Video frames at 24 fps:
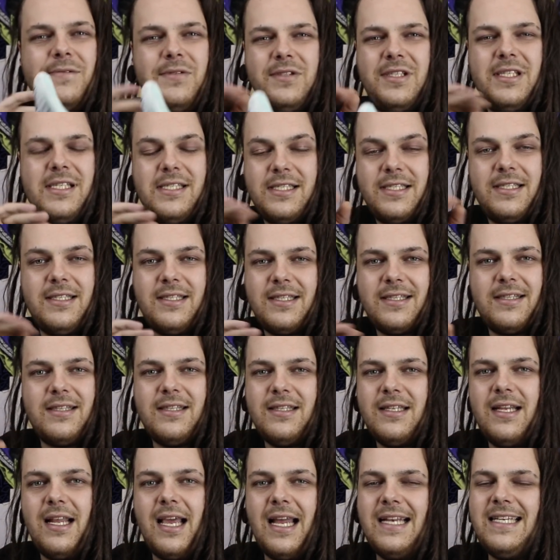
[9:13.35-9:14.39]
just
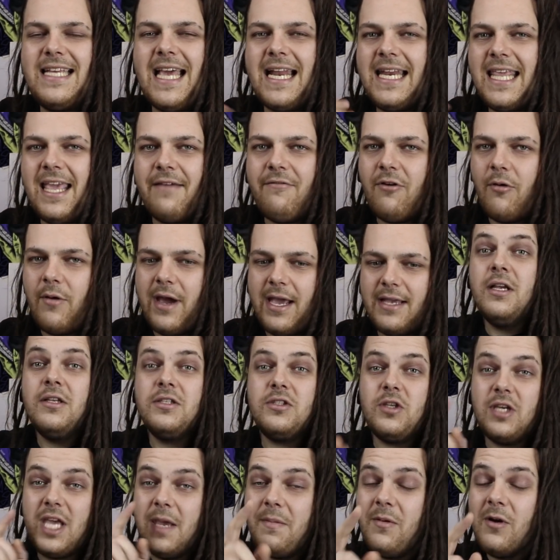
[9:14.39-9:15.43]
a dead giveaway.
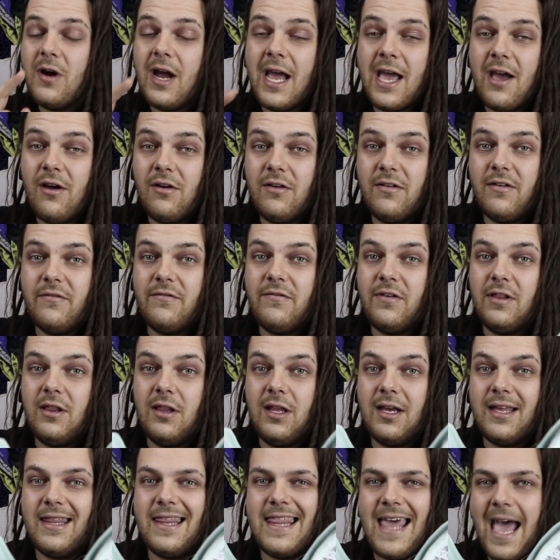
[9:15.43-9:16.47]
So keep your eye out for the
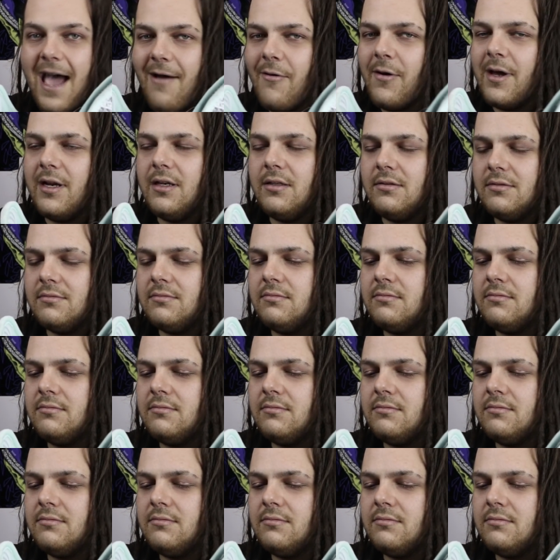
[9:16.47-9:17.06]
look of that one.